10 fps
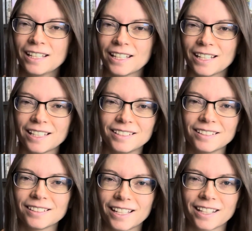and I
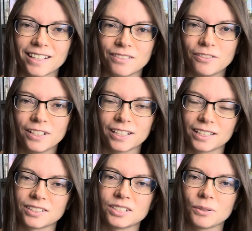didn't like that feeling,
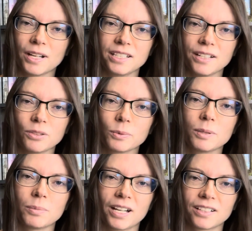so I never went
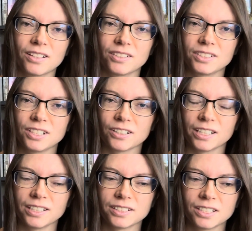back to the
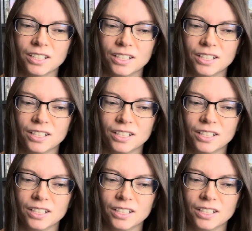series.